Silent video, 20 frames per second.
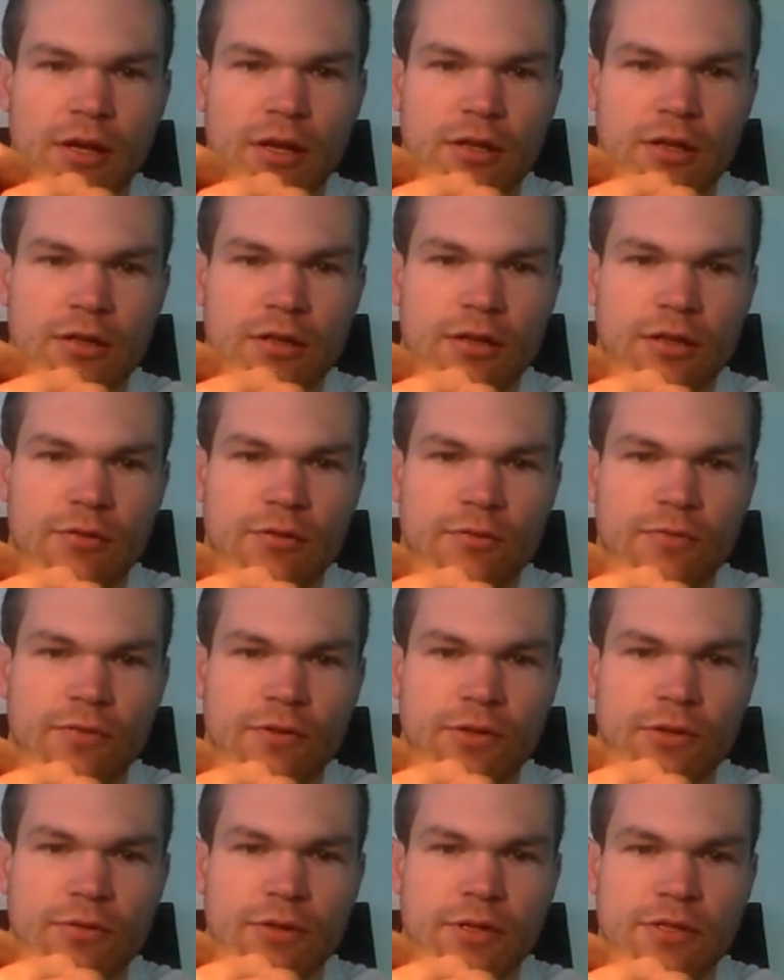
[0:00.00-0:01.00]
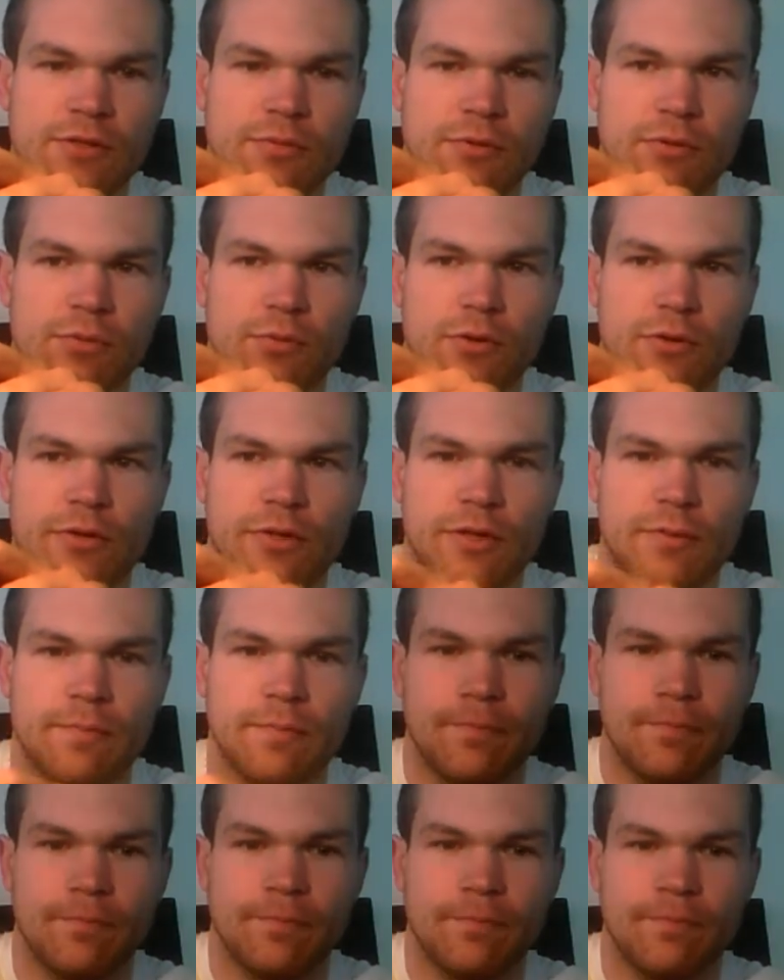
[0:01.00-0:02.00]
and then fill the rest with water.
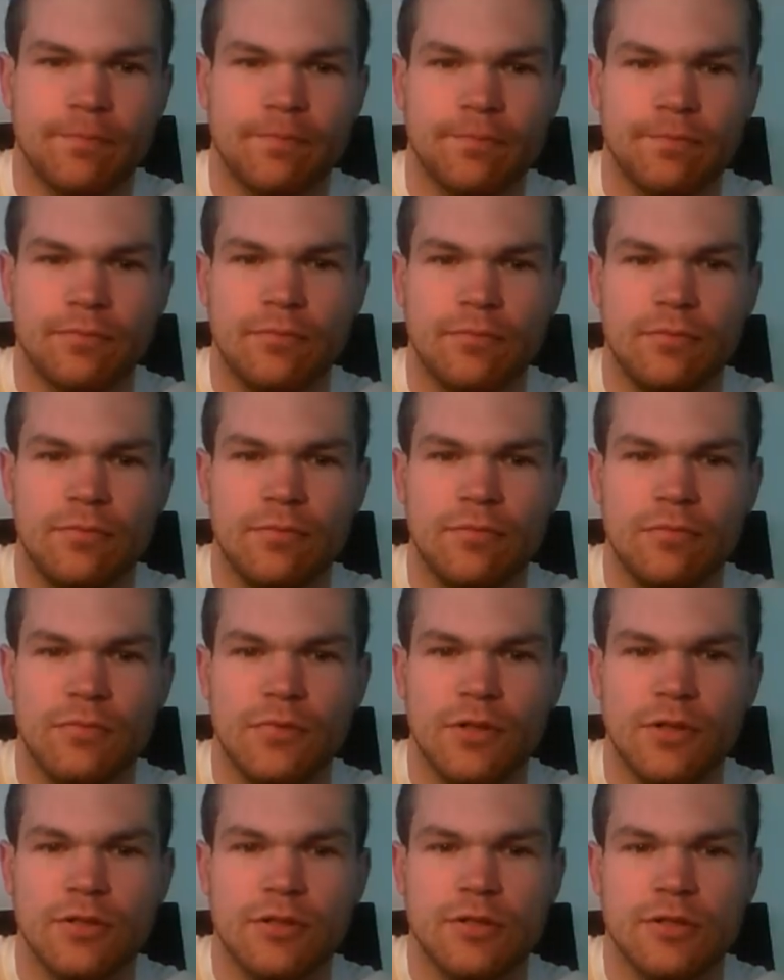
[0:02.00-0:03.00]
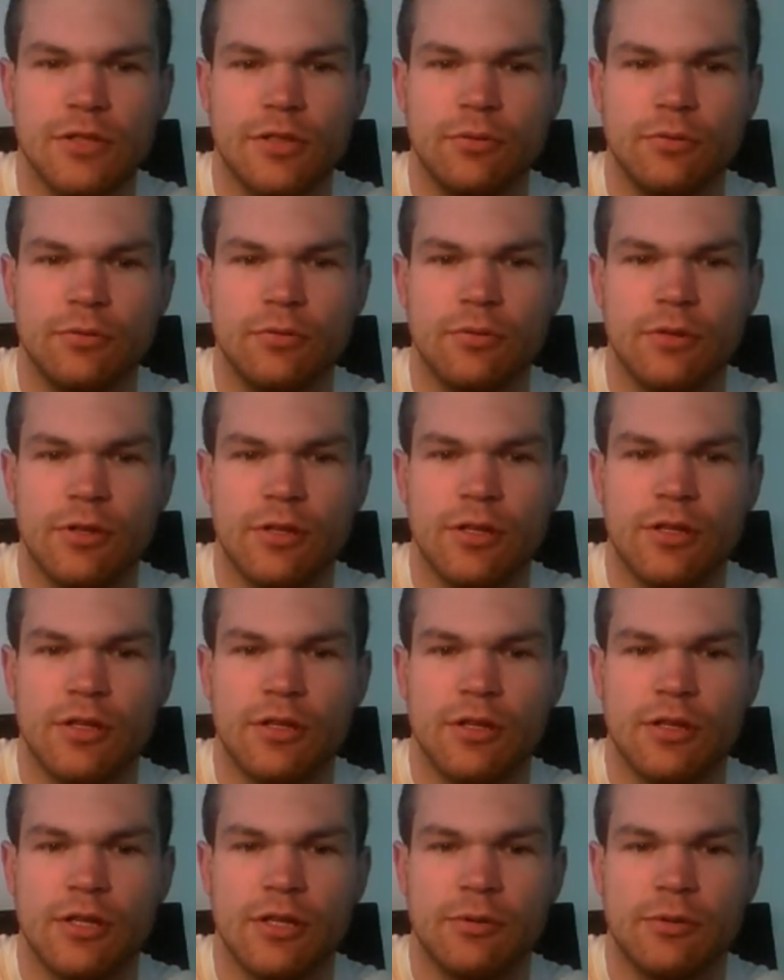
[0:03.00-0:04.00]
So
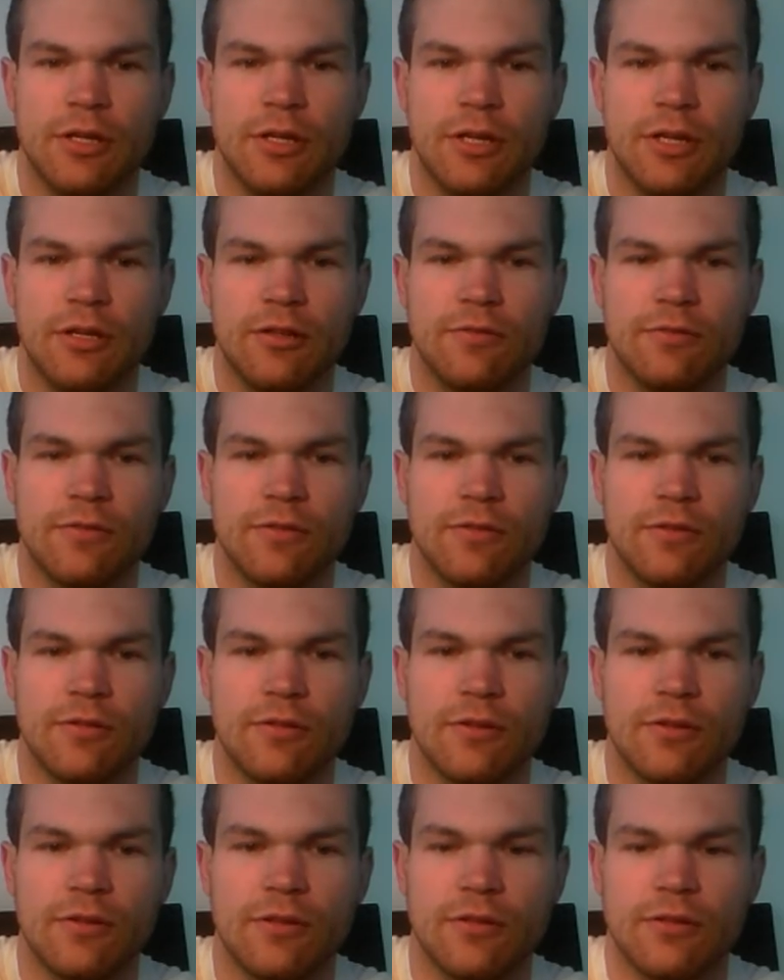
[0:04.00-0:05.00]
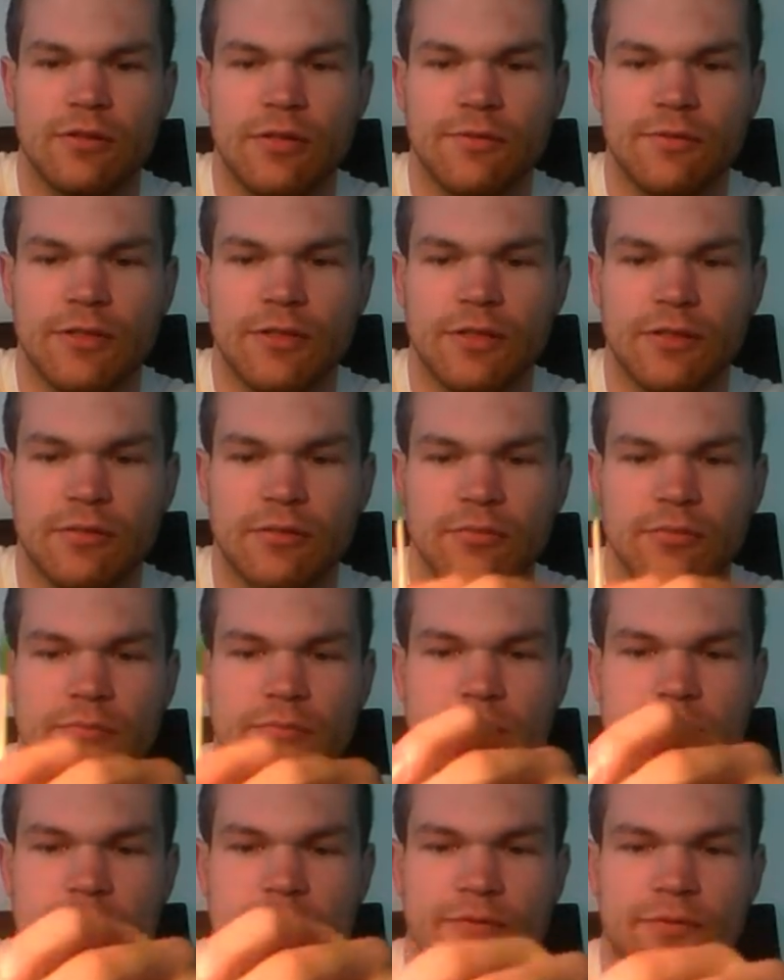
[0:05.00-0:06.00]
there we have lovely
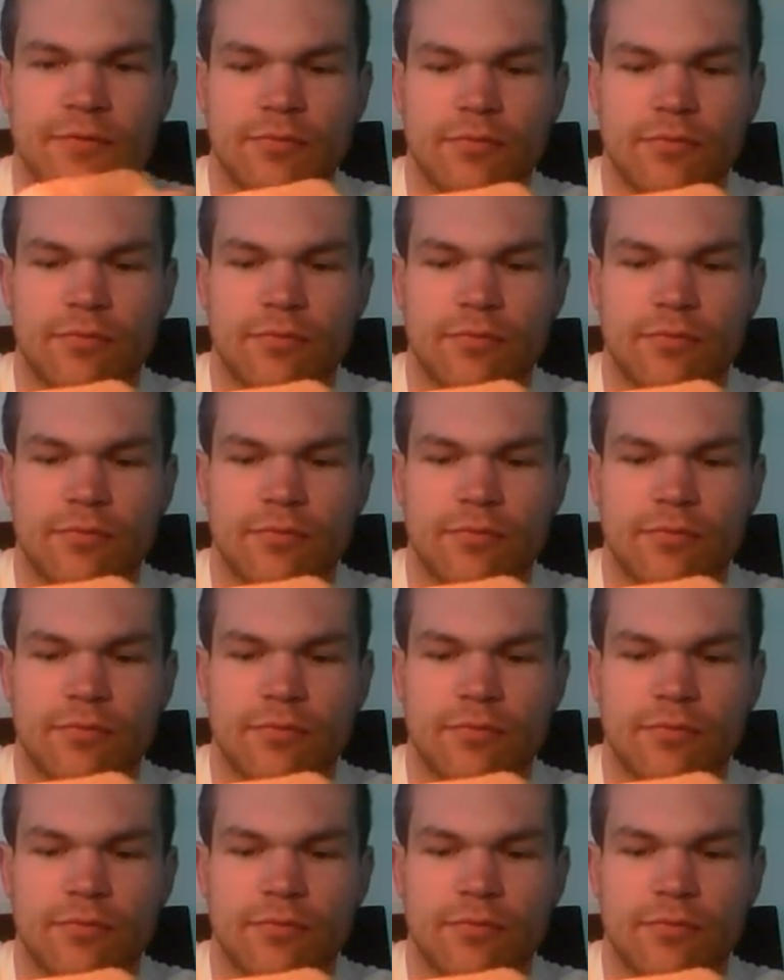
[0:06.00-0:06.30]
bit of